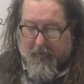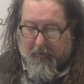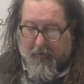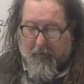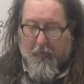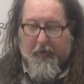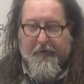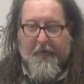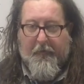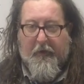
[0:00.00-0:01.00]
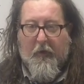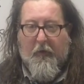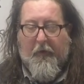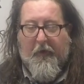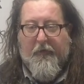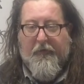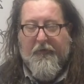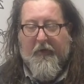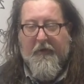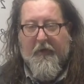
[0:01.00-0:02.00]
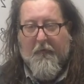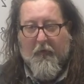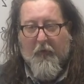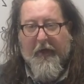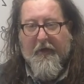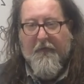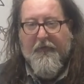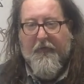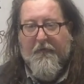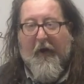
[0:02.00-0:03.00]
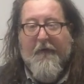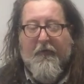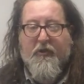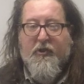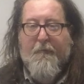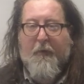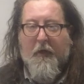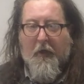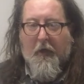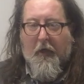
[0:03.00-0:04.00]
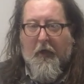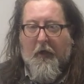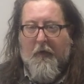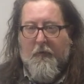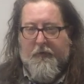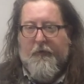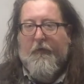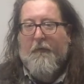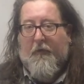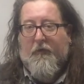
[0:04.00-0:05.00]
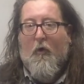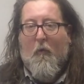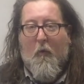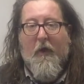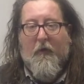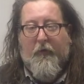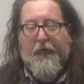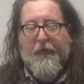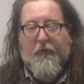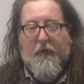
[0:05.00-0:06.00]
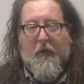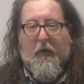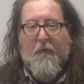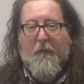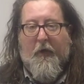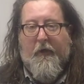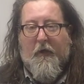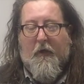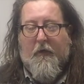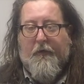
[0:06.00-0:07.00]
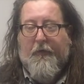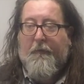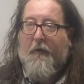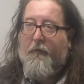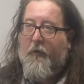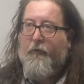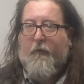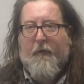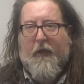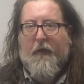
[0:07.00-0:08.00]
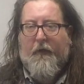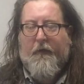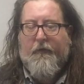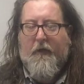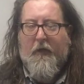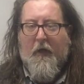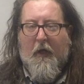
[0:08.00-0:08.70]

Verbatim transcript: Uh, we definitely know that there's this idea of a right of survivorship, uh, which we sometimes call wills, you know, but uh, sometimes those can be contested.